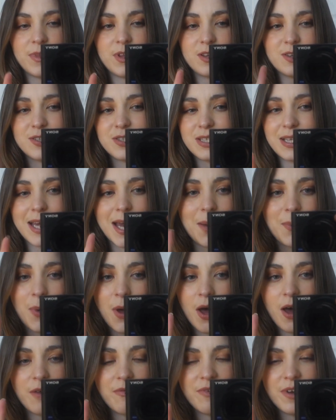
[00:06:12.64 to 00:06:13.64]
Just to get a
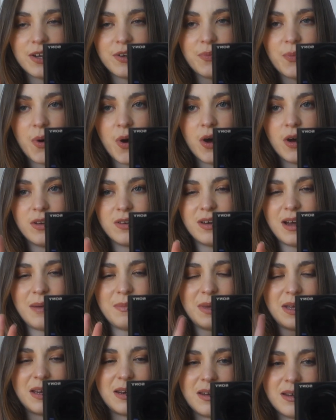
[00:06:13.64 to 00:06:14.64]
perfect one. I
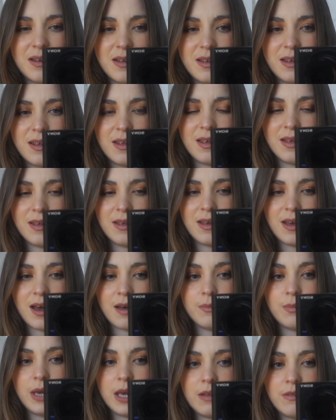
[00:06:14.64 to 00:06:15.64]
mean,
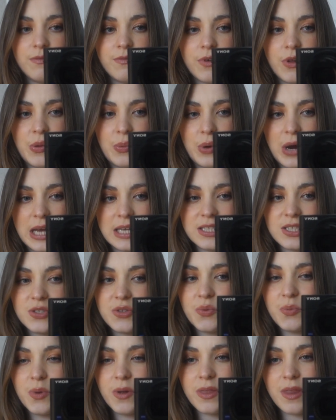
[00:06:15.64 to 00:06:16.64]
I'm paying full price. I
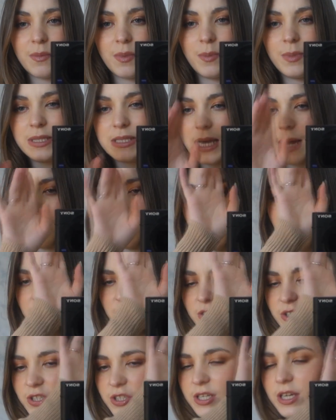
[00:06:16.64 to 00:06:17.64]
don't want them to be
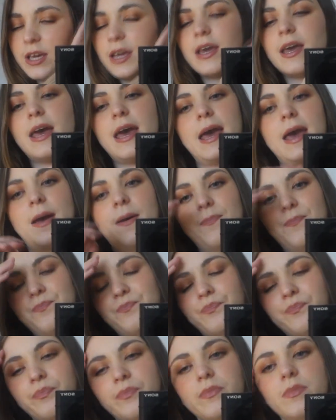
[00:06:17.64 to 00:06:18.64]
damaged.
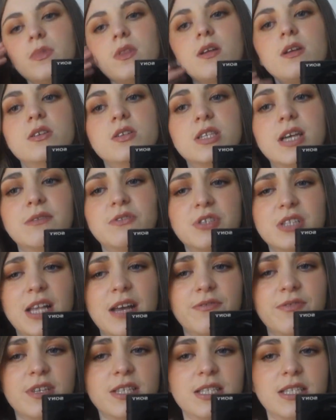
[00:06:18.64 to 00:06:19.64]
So I just
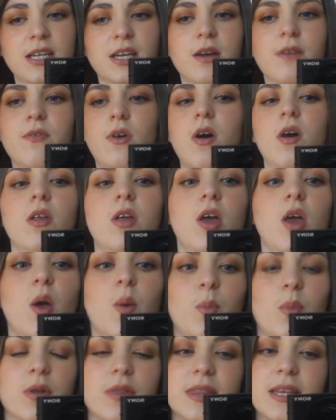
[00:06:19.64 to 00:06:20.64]
left the sticker on,
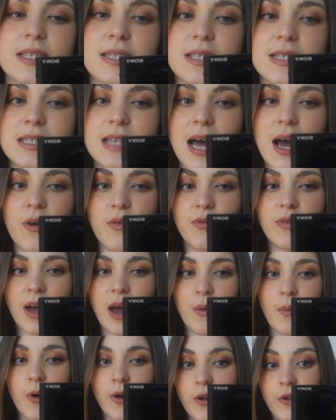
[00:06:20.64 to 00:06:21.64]
but this is the outfit
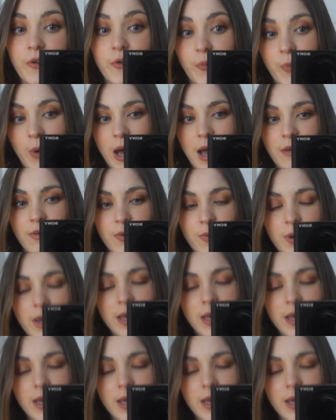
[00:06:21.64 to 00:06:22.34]
I wanted to wear it